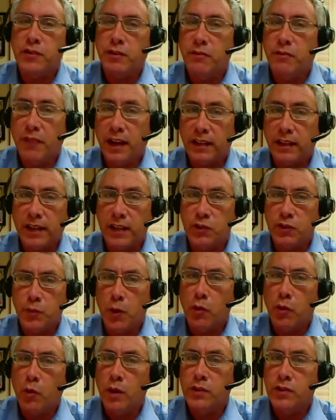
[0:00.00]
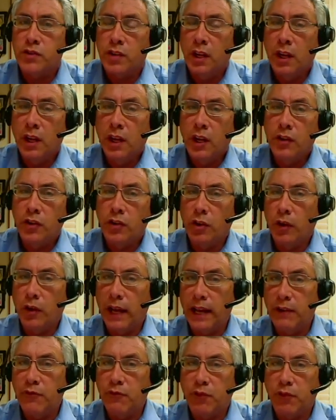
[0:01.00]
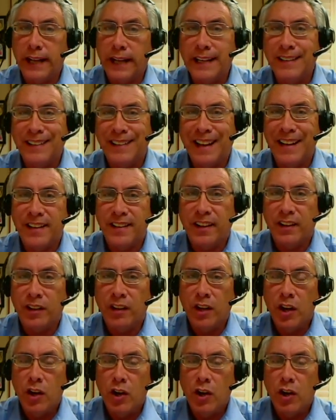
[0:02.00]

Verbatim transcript: In fact, I spoke once to a flight attendant